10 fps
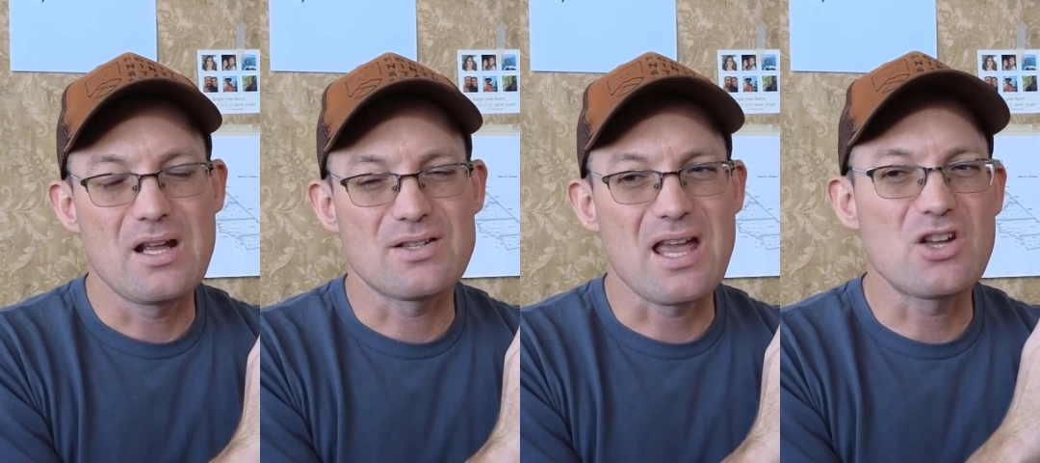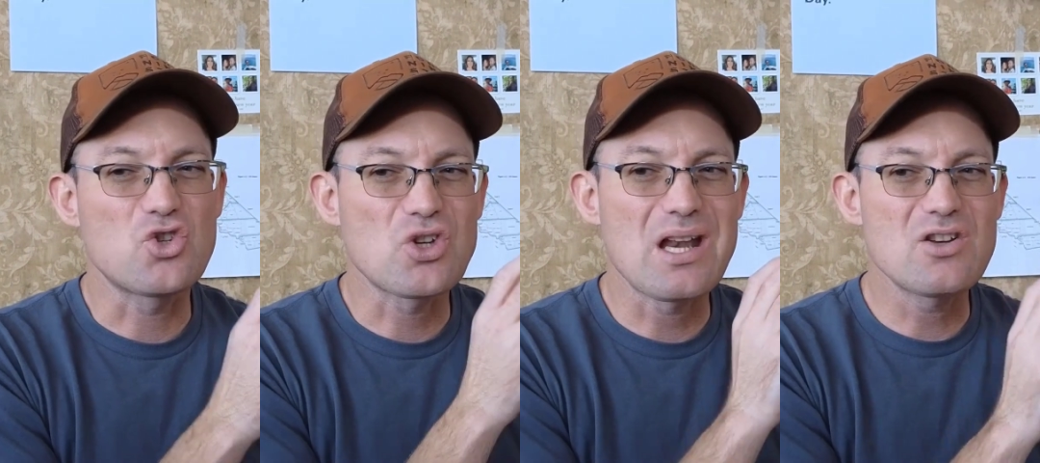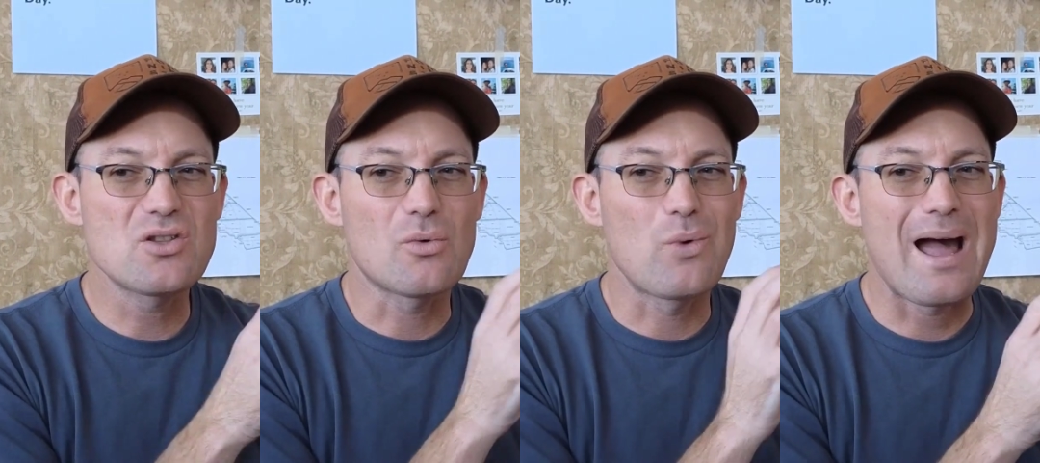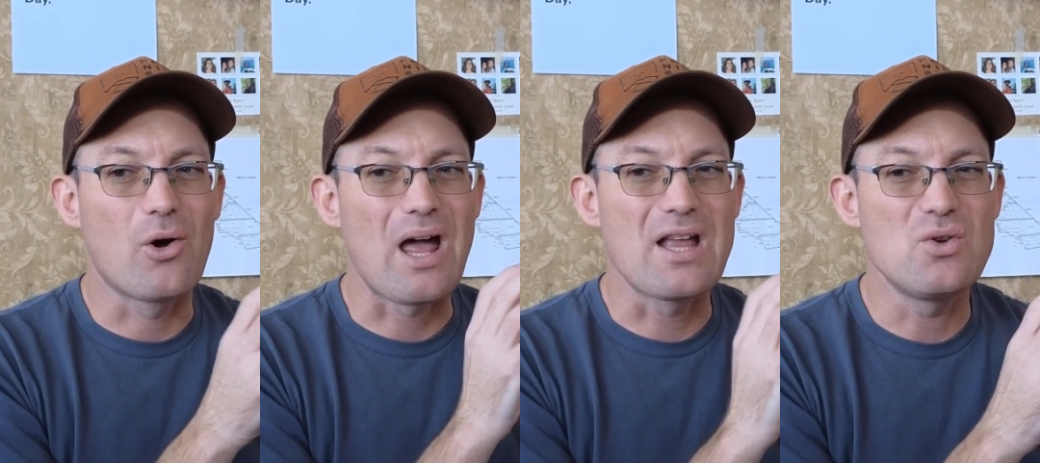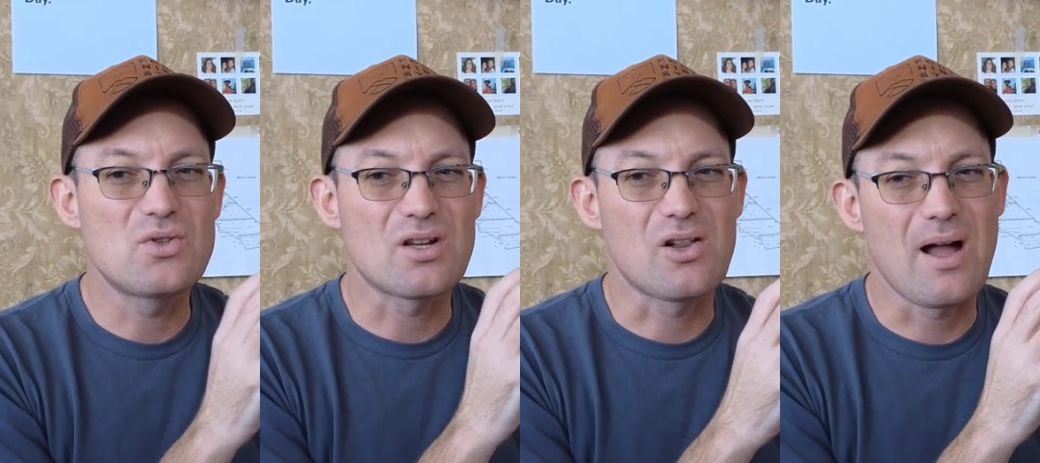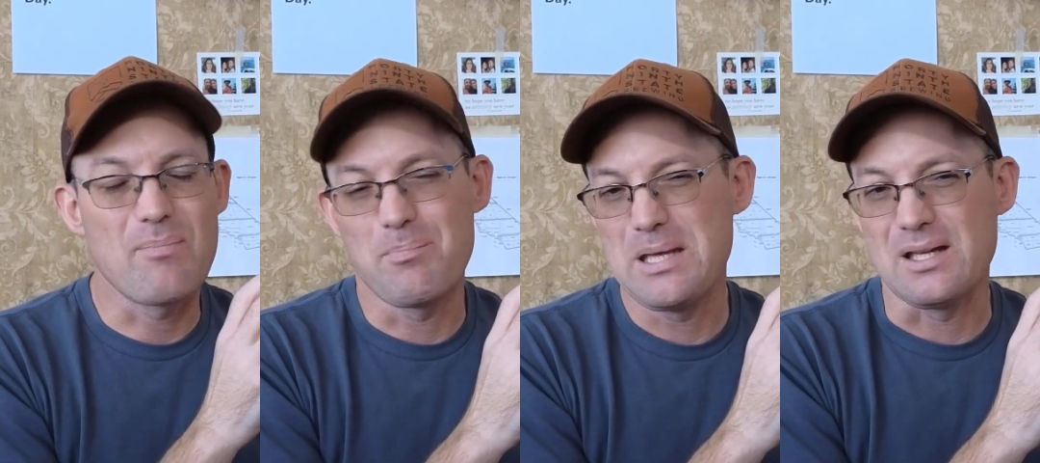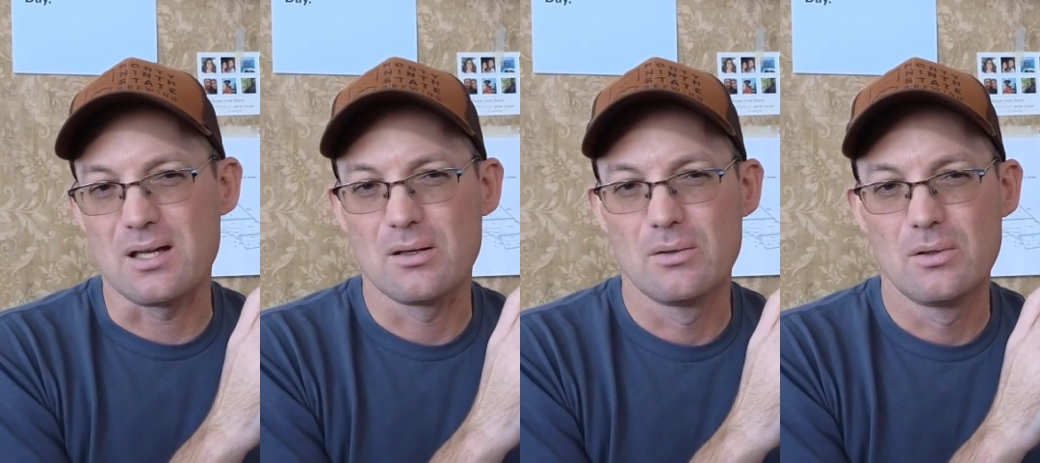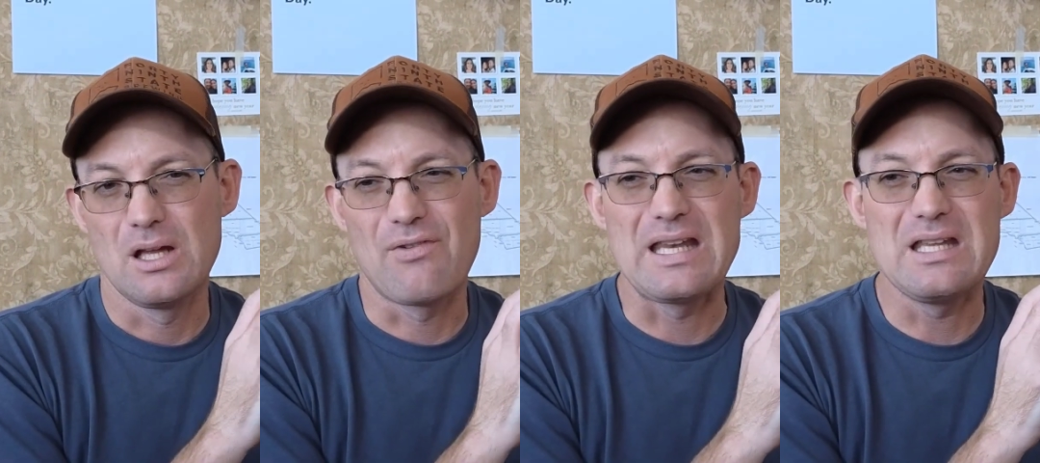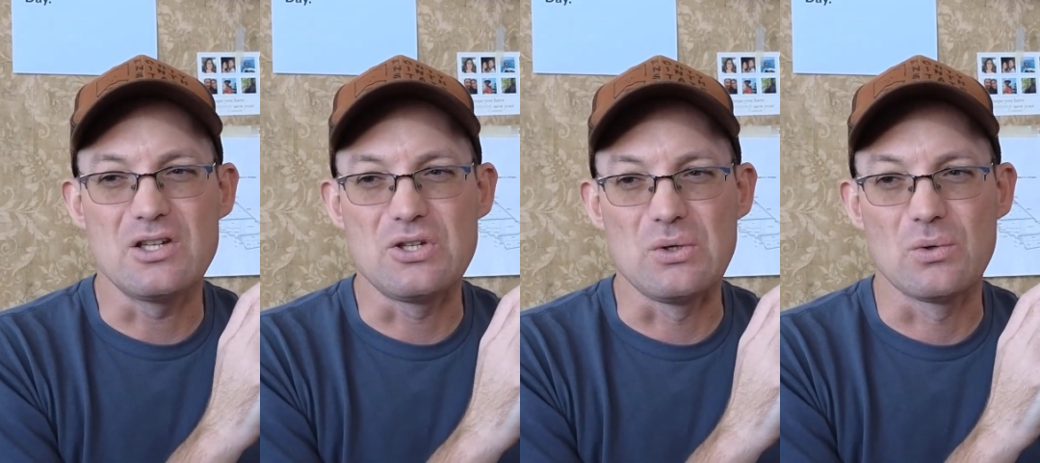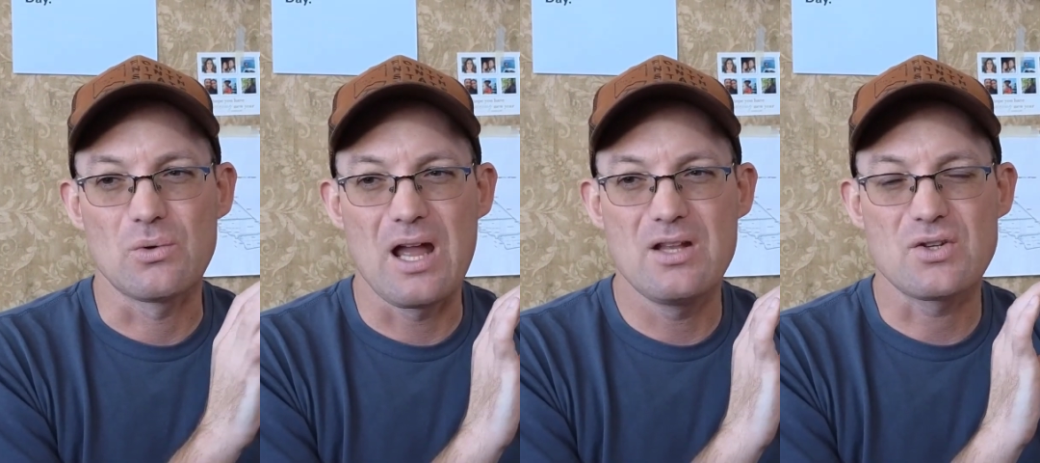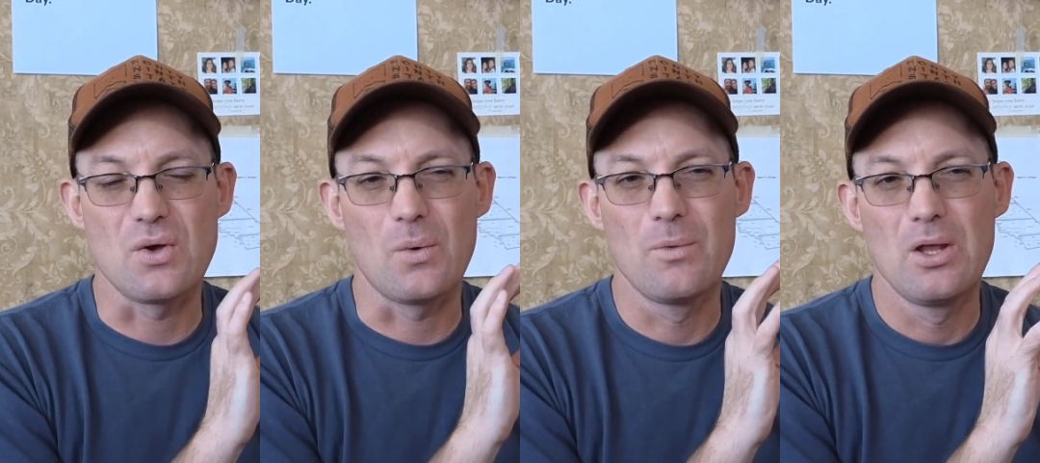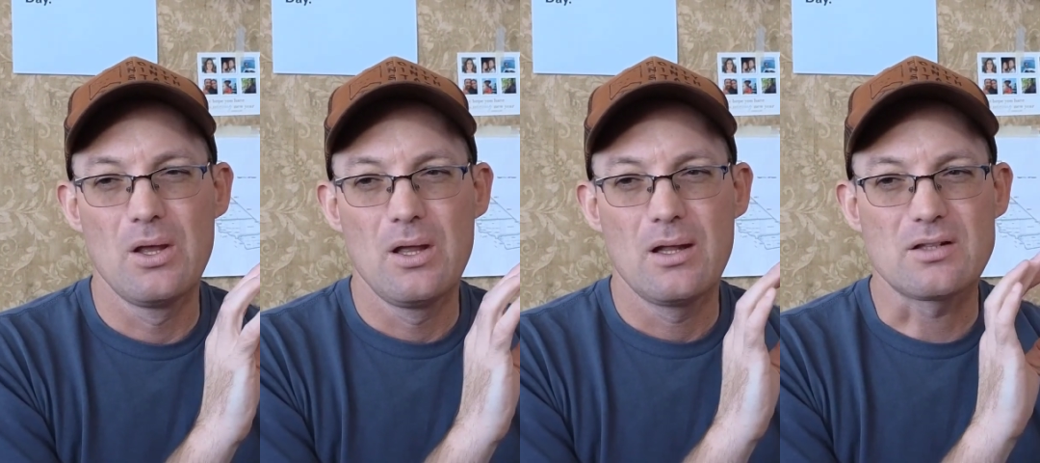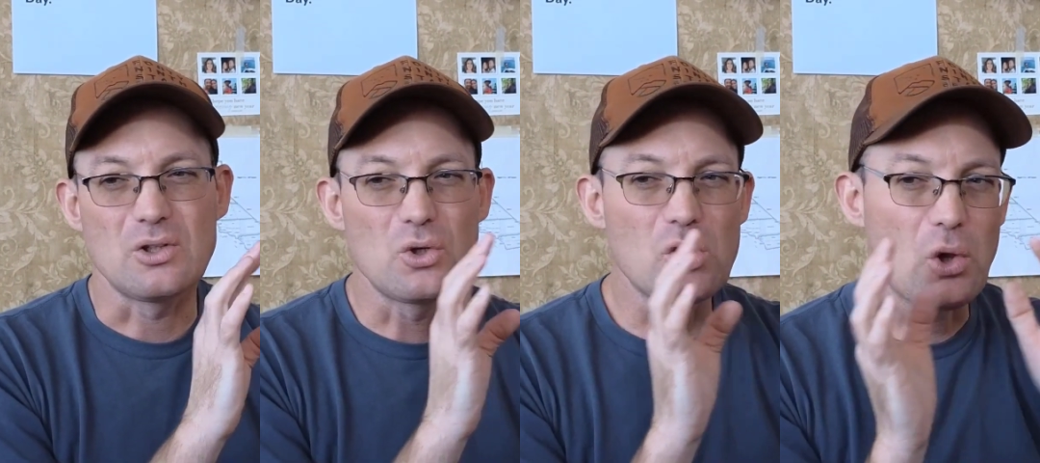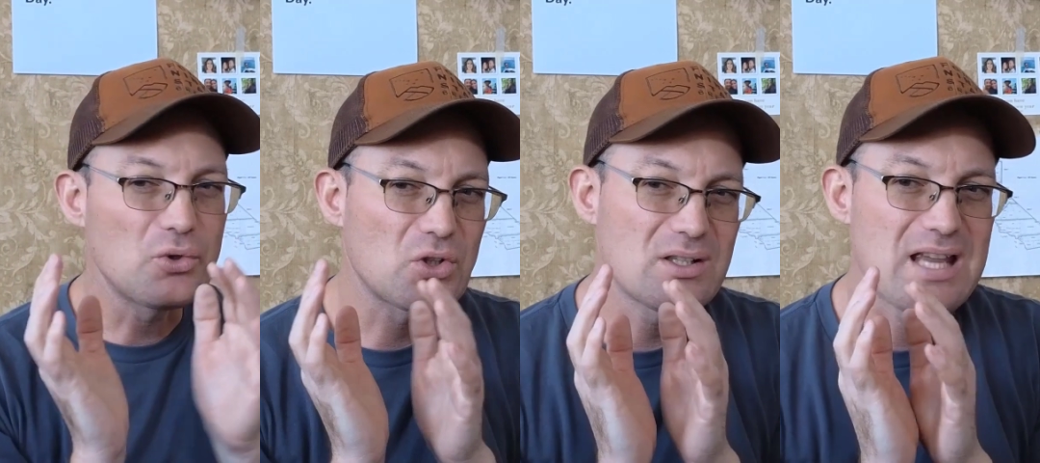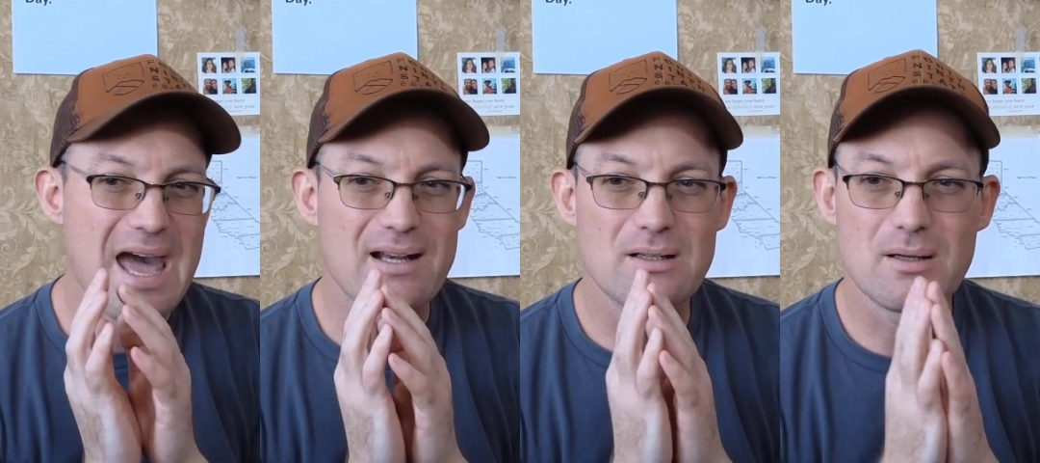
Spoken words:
Because I could change the route I used to climb the peak if I needed to, right? So it's a little closer to tactic.